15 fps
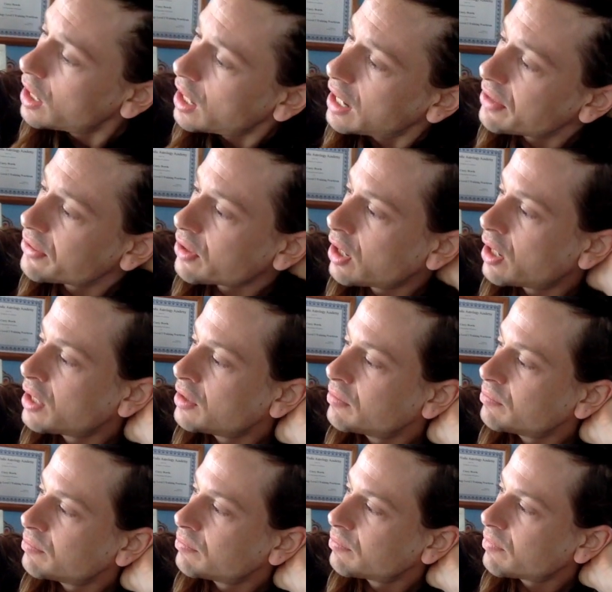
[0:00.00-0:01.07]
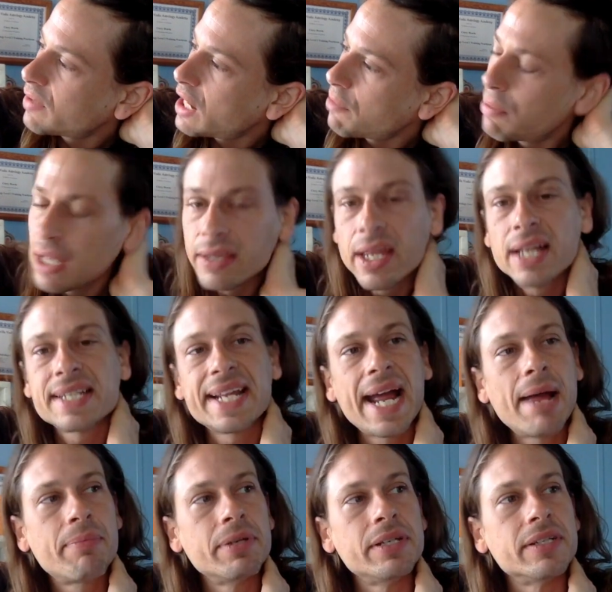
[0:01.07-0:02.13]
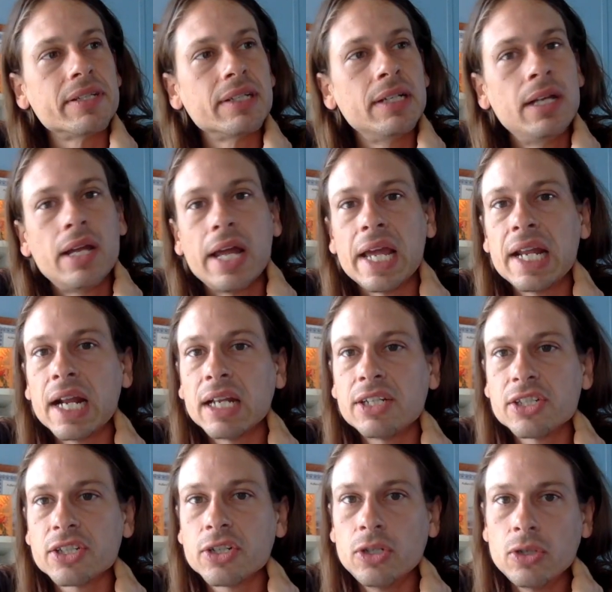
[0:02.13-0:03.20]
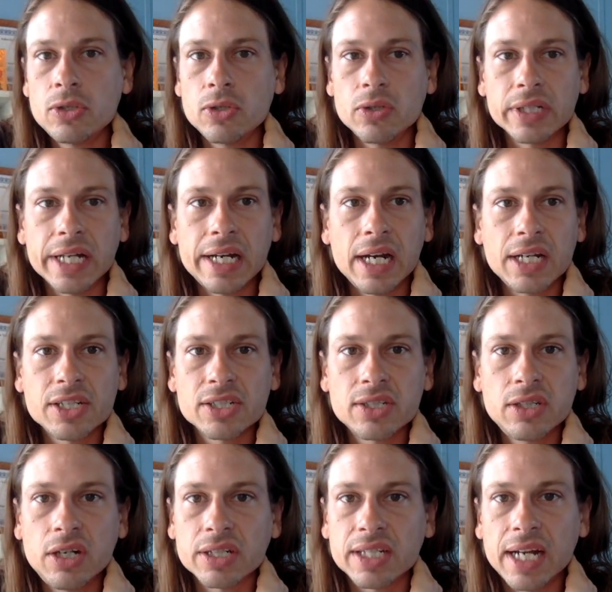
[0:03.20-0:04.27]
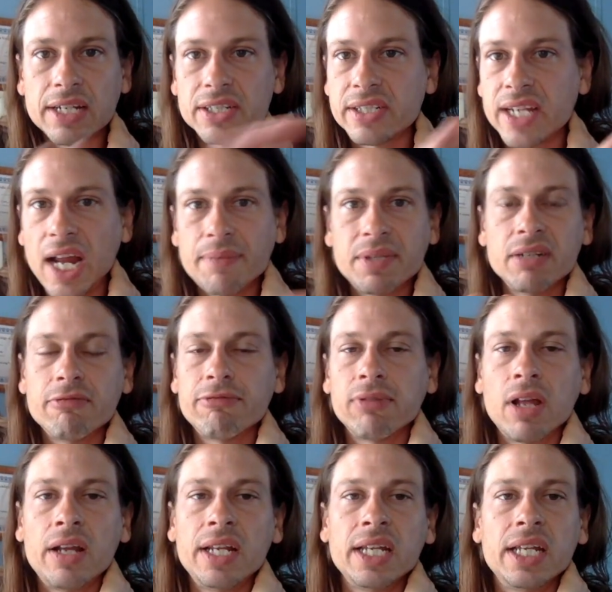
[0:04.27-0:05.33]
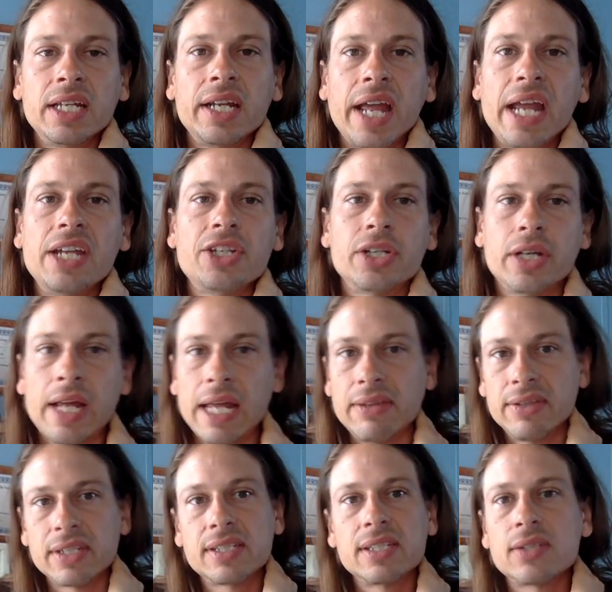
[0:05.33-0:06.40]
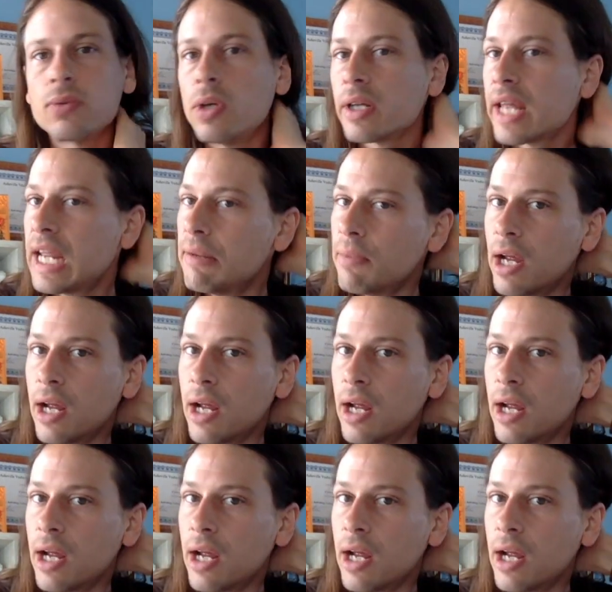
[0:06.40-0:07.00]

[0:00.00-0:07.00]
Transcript: I thought, I bet that's happened. And I just Googled and I just looked. I just typed in flooding in Asia, and this is what came